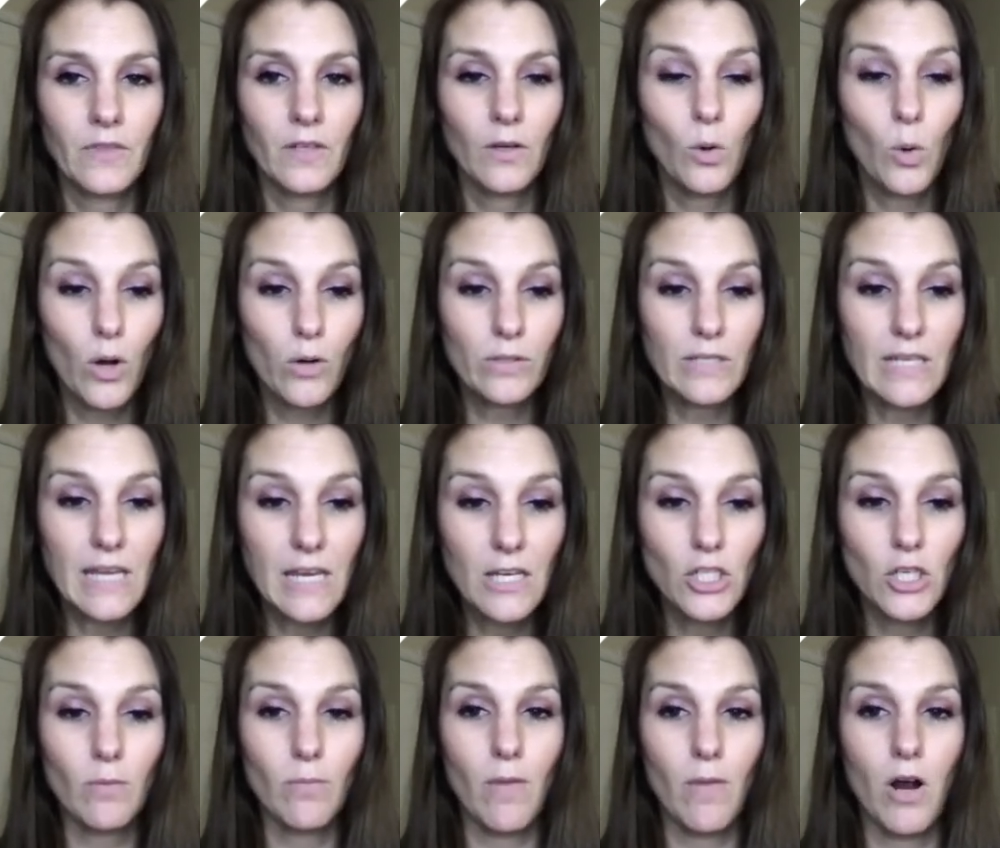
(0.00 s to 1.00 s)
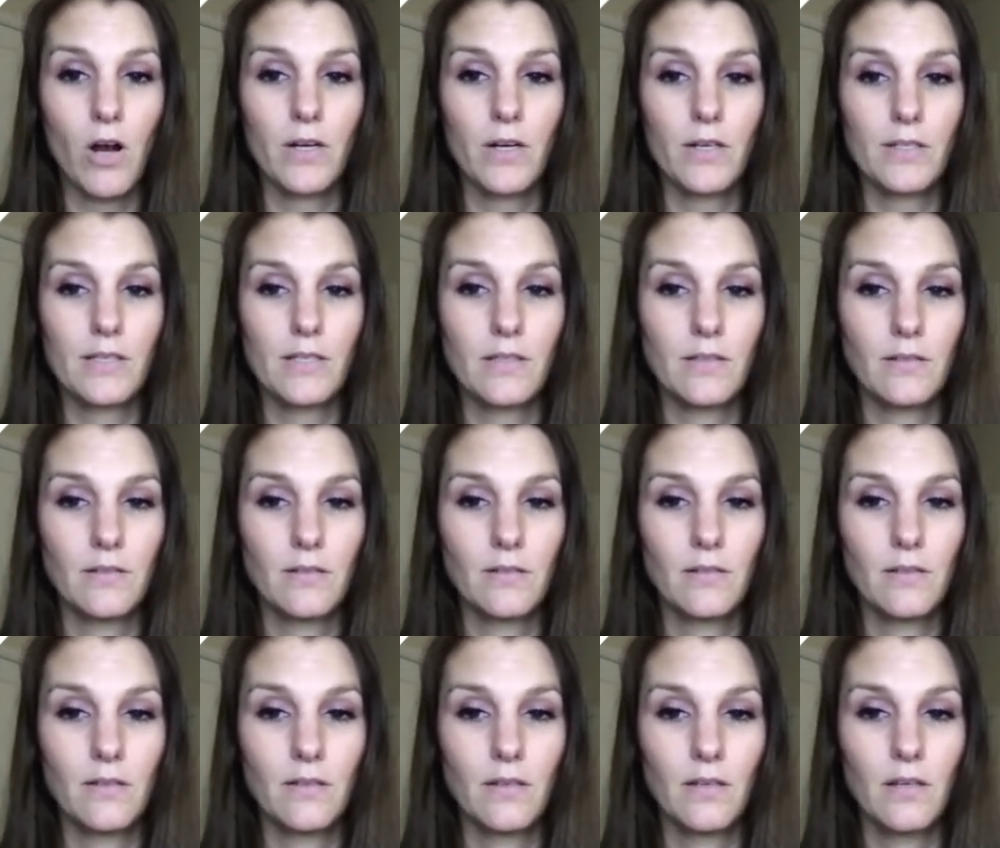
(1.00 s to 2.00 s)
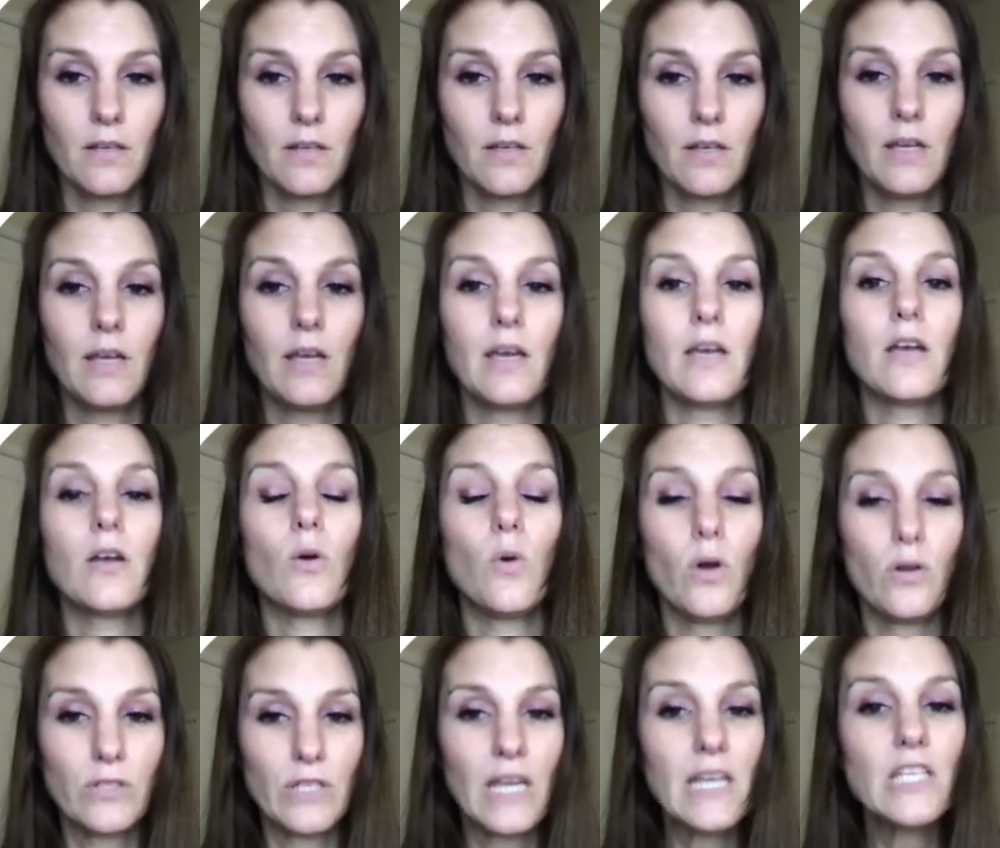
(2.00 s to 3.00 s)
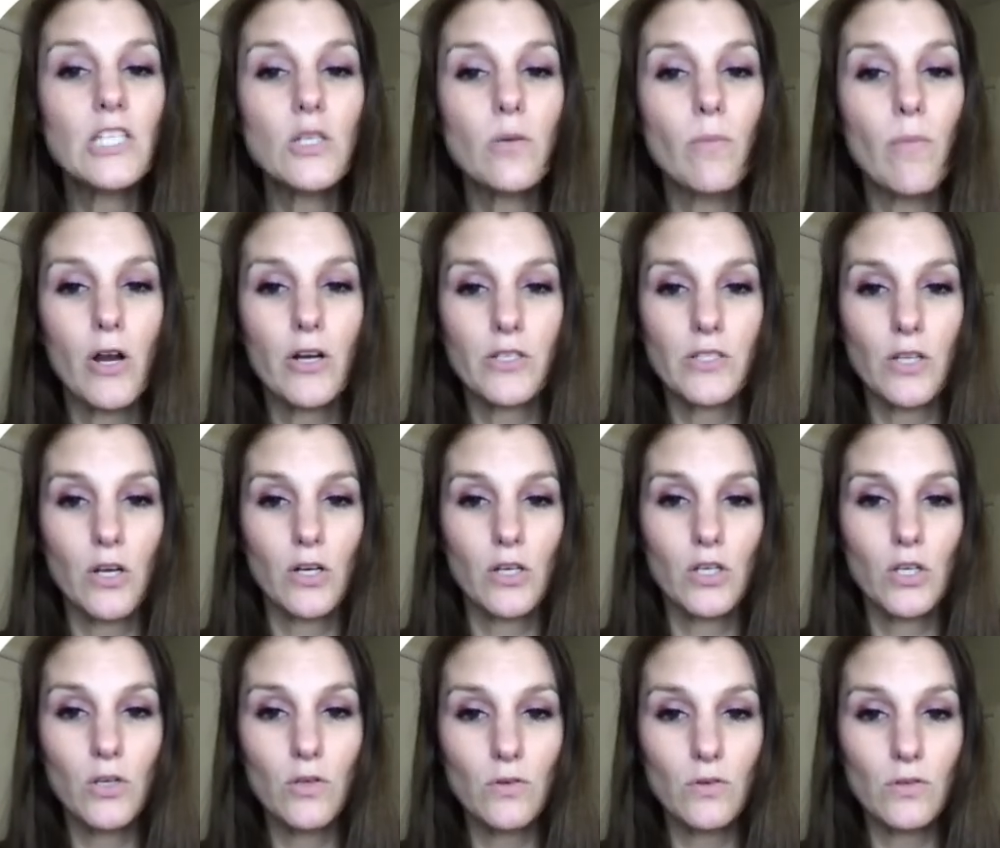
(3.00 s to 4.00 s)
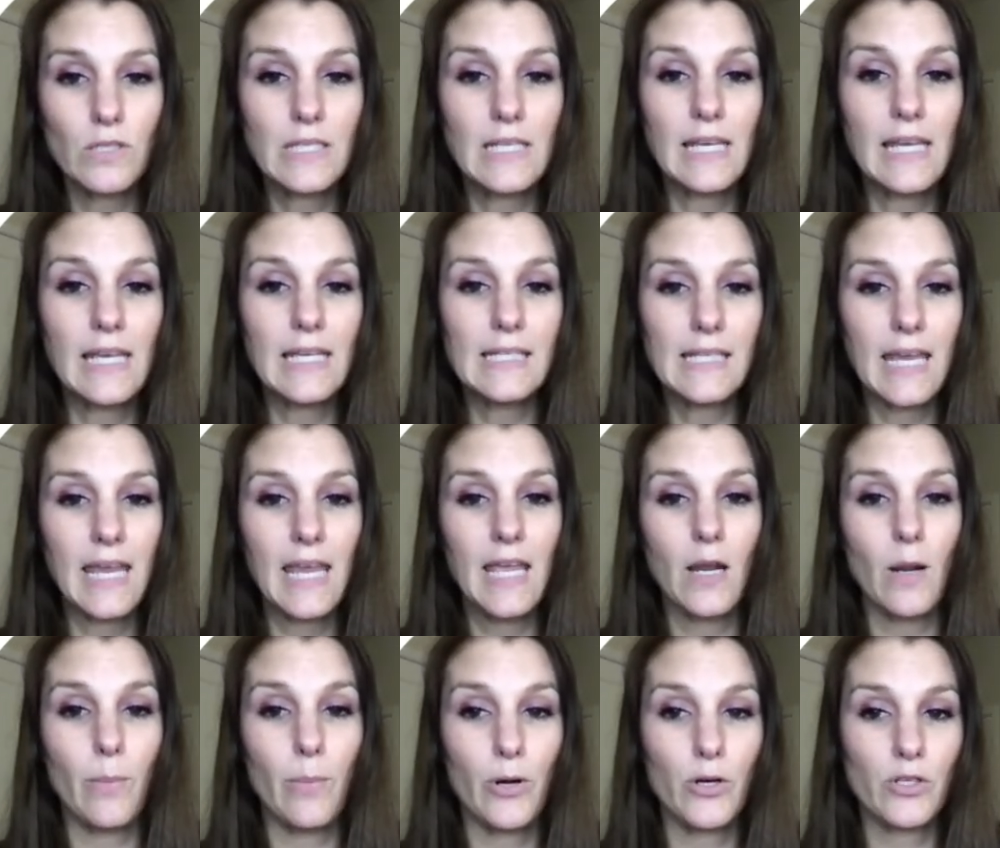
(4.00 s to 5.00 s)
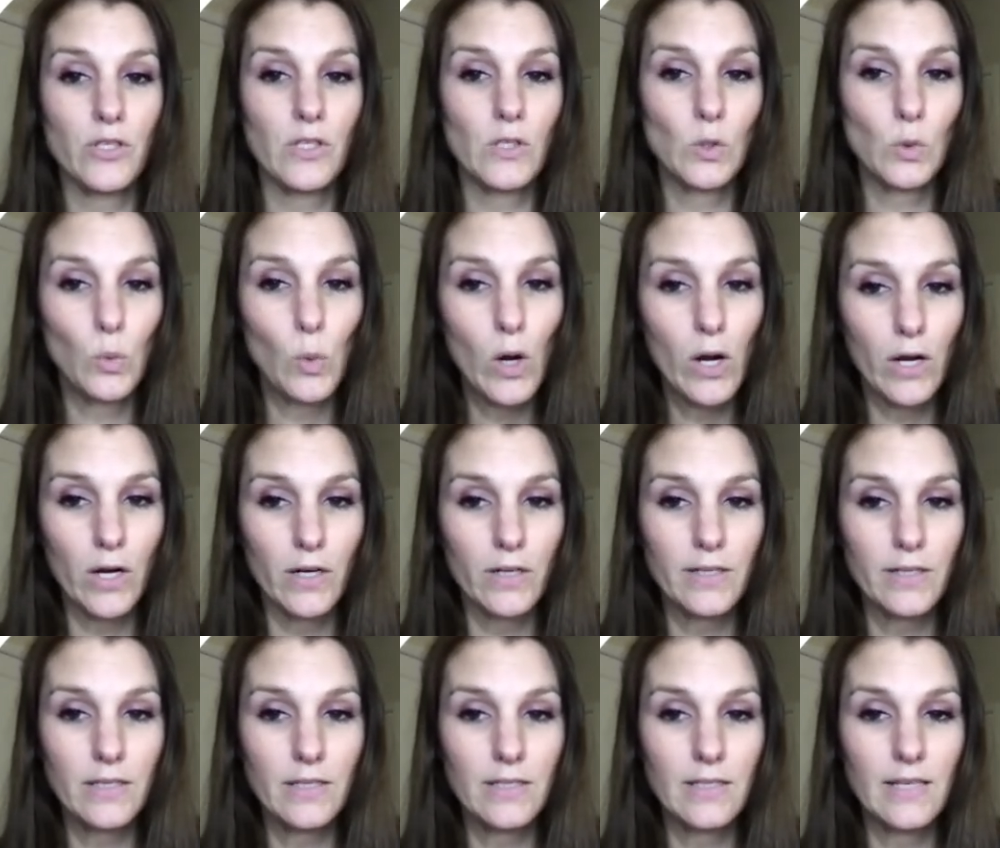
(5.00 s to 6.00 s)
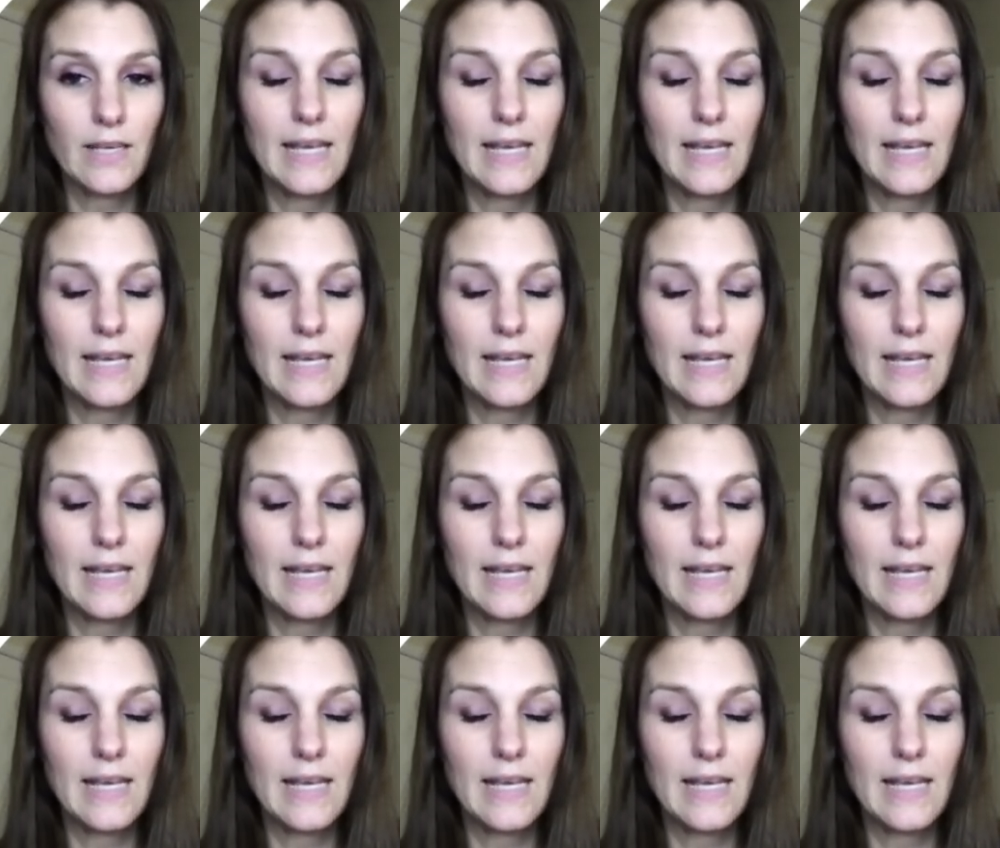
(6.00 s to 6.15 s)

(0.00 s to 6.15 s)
Quotation marks. Quotation marks are used to indicate a person's words.